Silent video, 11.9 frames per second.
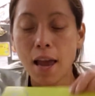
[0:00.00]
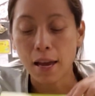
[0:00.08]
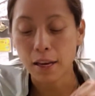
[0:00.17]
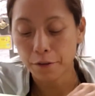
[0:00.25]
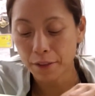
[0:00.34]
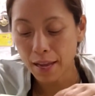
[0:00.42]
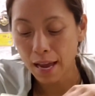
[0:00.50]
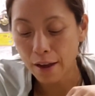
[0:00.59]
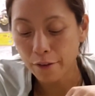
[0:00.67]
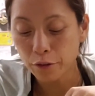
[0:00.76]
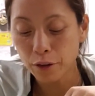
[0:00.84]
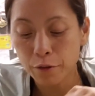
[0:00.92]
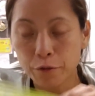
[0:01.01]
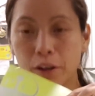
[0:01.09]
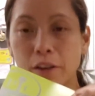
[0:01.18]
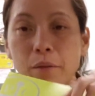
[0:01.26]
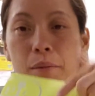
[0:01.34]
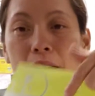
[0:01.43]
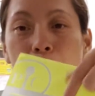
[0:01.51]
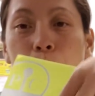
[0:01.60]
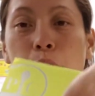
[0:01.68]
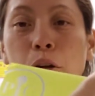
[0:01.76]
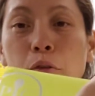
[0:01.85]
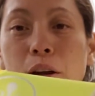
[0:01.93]
And if they have it right in front of them, they can
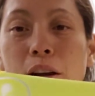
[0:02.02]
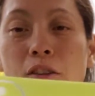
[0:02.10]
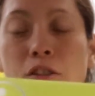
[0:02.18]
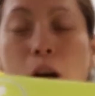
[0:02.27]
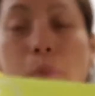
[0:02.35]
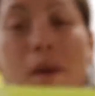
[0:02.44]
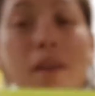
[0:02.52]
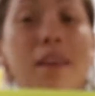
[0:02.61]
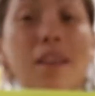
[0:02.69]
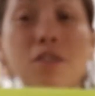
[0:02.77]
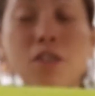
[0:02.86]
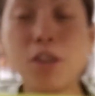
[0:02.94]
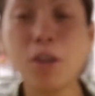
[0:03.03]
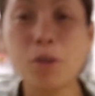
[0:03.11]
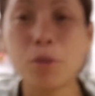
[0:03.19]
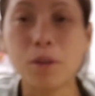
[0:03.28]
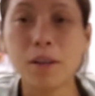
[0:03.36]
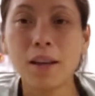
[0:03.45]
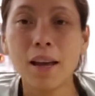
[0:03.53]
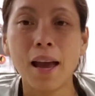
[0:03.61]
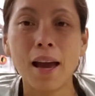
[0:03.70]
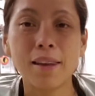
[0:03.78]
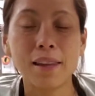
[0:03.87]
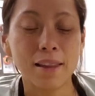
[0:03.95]
put it right on top, and they do.
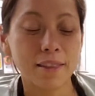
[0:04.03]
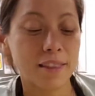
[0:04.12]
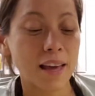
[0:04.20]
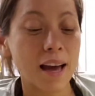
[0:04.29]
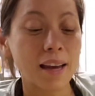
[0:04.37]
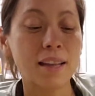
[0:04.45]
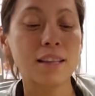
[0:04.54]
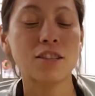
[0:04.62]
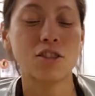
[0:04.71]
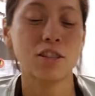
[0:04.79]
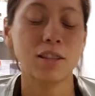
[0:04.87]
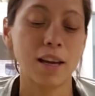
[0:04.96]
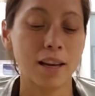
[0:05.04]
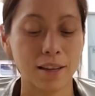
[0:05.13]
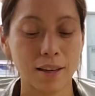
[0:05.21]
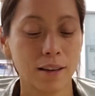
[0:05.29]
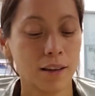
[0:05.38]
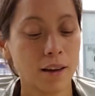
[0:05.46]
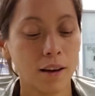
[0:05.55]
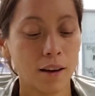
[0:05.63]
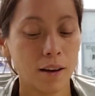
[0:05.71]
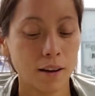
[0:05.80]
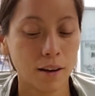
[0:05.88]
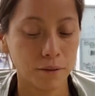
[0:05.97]
And that is just like,
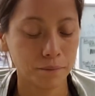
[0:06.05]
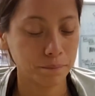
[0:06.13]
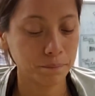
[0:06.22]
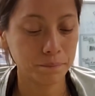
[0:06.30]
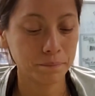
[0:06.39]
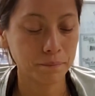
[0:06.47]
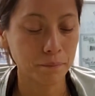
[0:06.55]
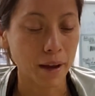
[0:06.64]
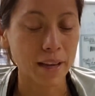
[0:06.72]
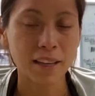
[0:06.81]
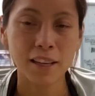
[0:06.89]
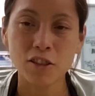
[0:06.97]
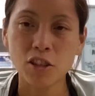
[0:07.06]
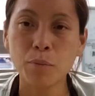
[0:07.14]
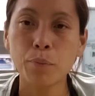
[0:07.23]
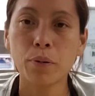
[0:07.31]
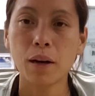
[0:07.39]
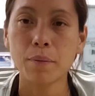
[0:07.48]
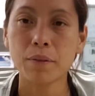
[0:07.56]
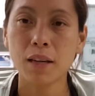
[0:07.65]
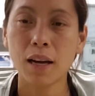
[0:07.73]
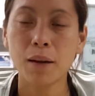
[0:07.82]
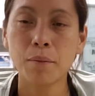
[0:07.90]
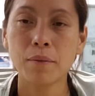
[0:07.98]
my kitchen prep
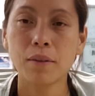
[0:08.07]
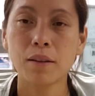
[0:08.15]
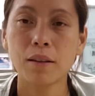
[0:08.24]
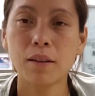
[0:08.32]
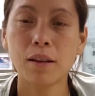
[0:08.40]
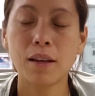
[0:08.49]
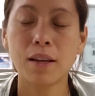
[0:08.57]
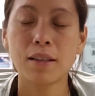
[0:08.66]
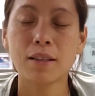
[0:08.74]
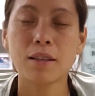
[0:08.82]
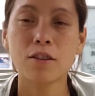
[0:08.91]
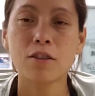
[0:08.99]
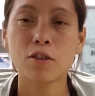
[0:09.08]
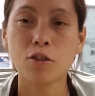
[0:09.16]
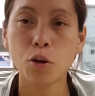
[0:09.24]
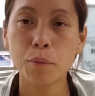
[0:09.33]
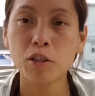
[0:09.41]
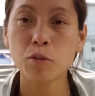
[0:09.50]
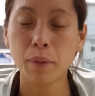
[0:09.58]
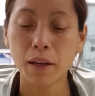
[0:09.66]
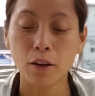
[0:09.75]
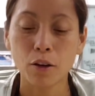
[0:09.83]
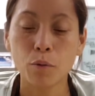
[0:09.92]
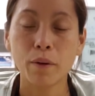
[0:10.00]
time is so much
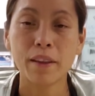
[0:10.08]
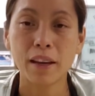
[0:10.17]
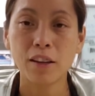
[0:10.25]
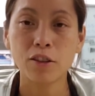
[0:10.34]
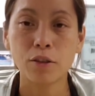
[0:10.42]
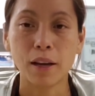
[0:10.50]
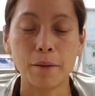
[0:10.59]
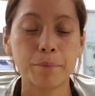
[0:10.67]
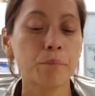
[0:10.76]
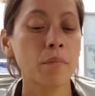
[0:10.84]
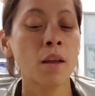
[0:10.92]
better when they can do that.